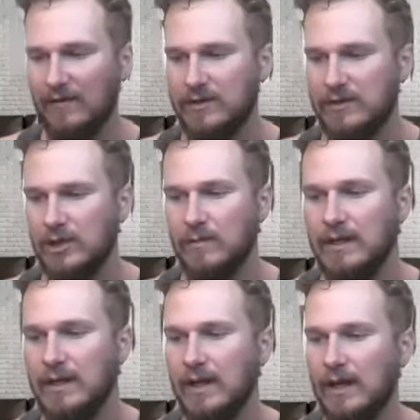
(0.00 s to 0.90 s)
even to the
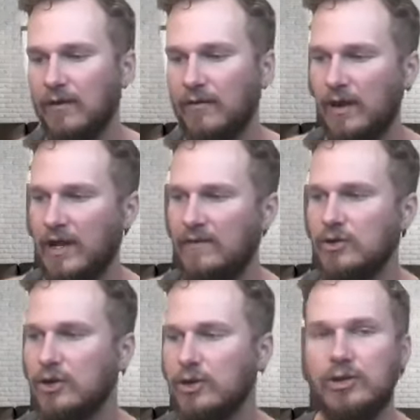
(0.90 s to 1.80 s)
beginning of even
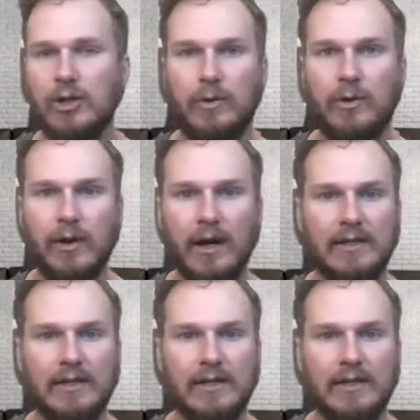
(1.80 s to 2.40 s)
your YouTube career.